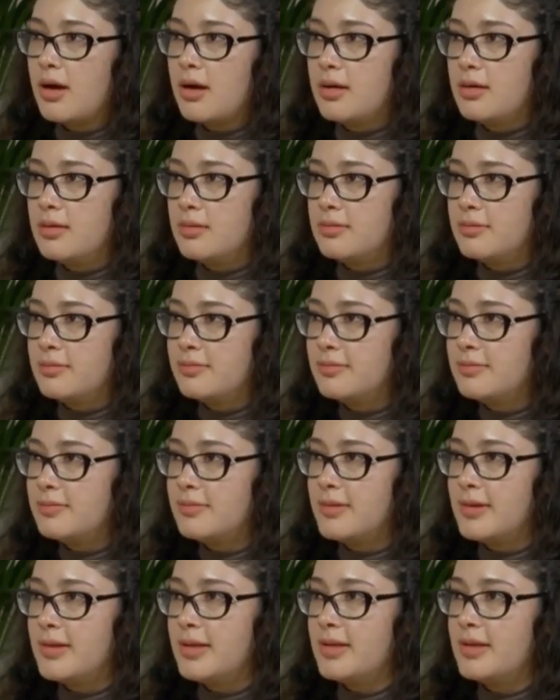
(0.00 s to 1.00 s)

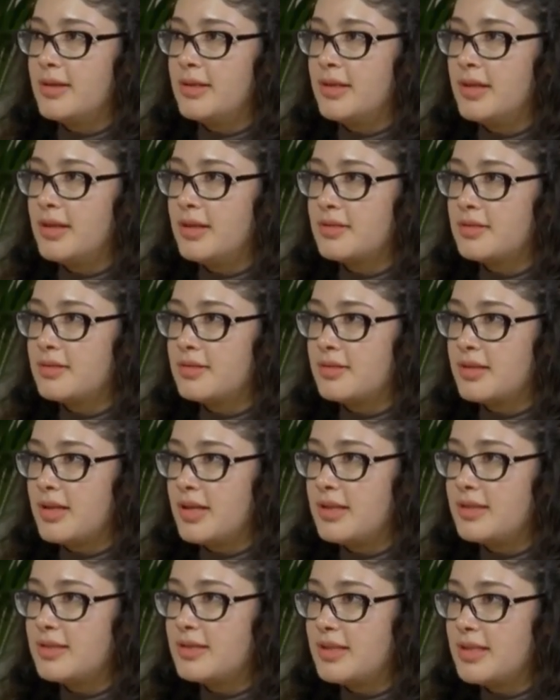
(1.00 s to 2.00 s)
yes,
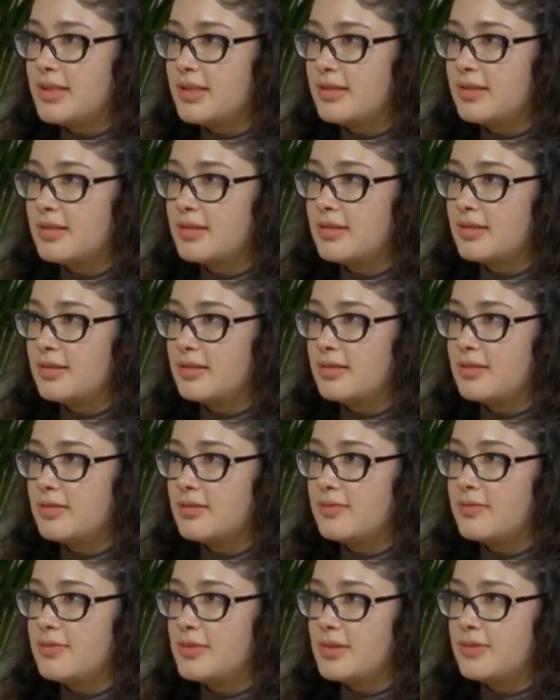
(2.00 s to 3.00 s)
I think
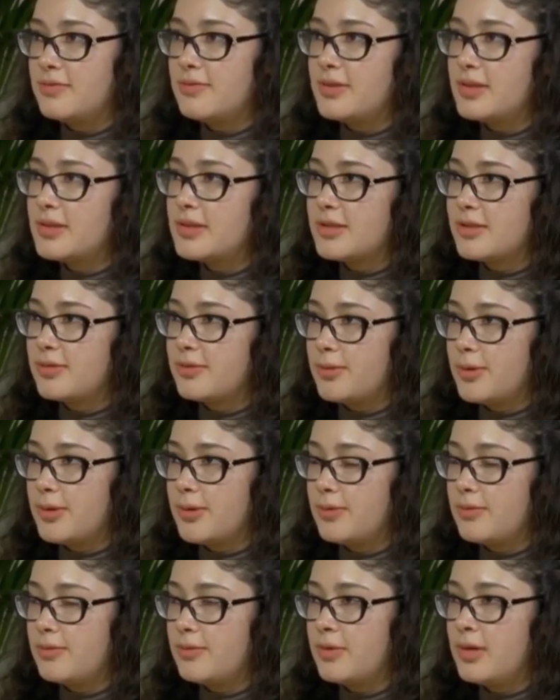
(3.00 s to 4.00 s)
the first of
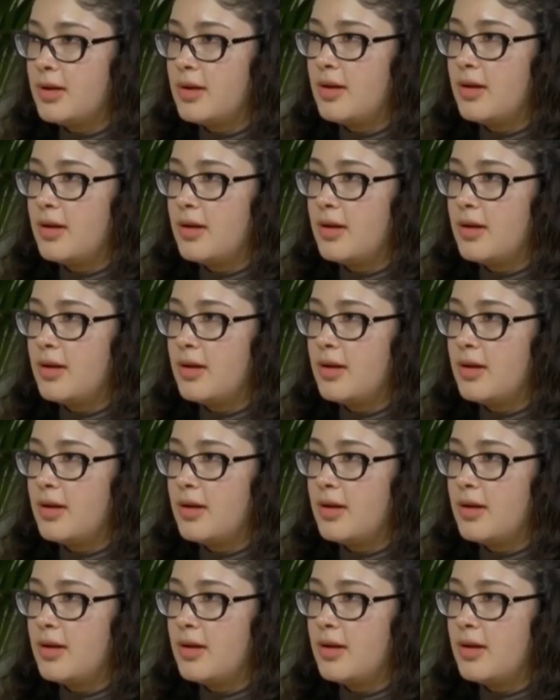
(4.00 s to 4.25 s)
all,